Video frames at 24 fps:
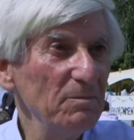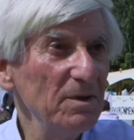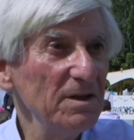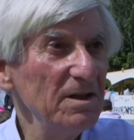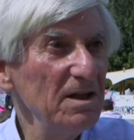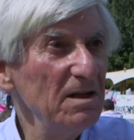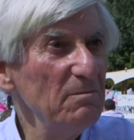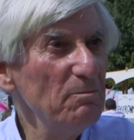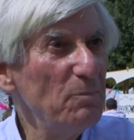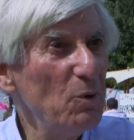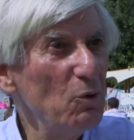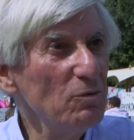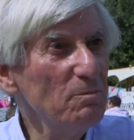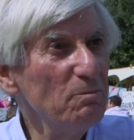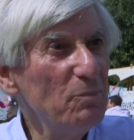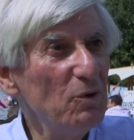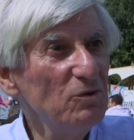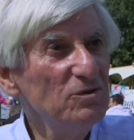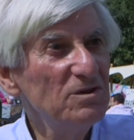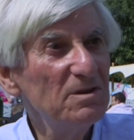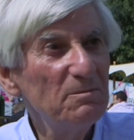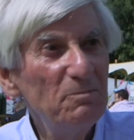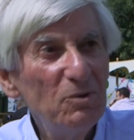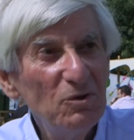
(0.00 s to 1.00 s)
But the important
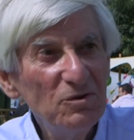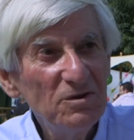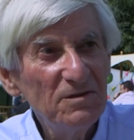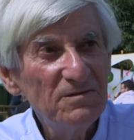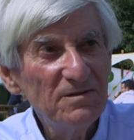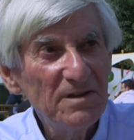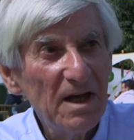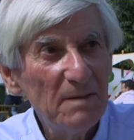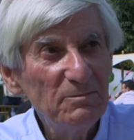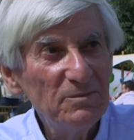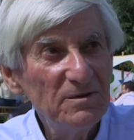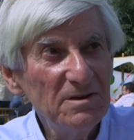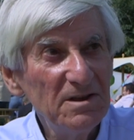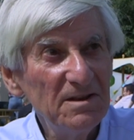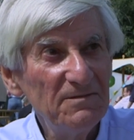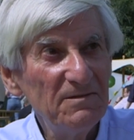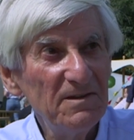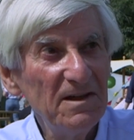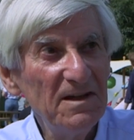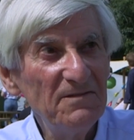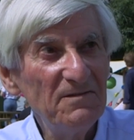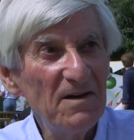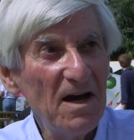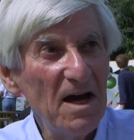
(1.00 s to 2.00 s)
point is the point of substance,
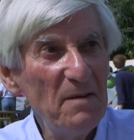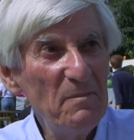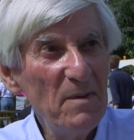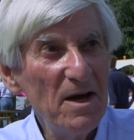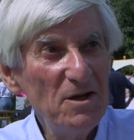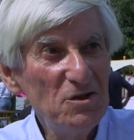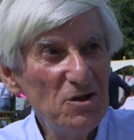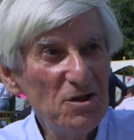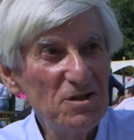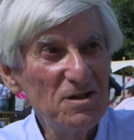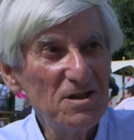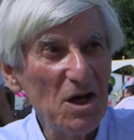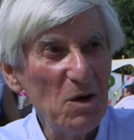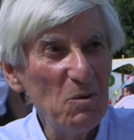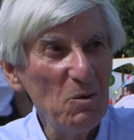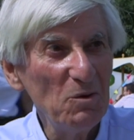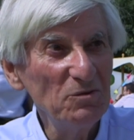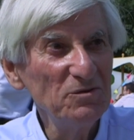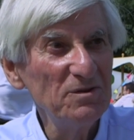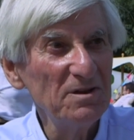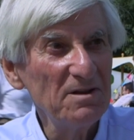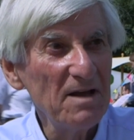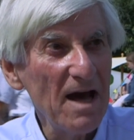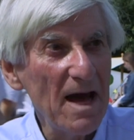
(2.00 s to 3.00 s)
if I may just go
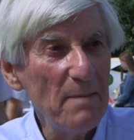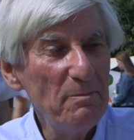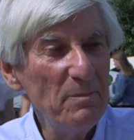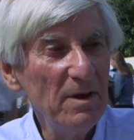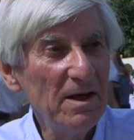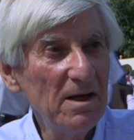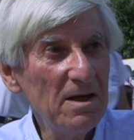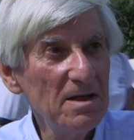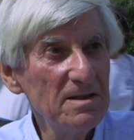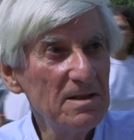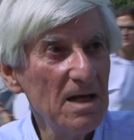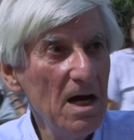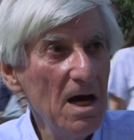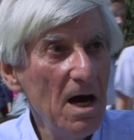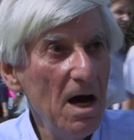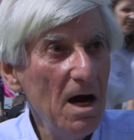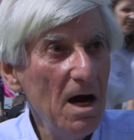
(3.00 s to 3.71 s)
on to that, because